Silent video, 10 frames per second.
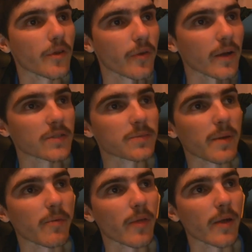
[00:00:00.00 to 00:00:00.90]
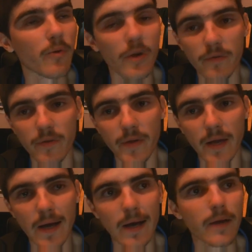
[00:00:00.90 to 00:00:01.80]
grounds people there work very
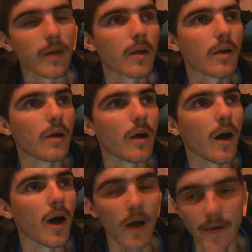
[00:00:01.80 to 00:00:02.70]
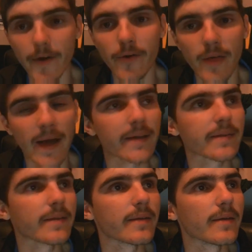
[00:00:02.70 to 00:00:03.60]
hard. I know that,
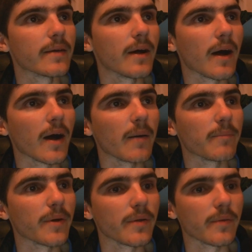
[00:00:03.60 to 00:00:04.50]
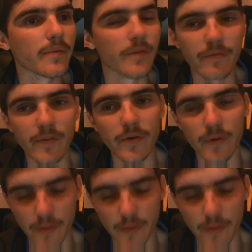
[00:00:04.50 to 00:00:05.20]
but the field at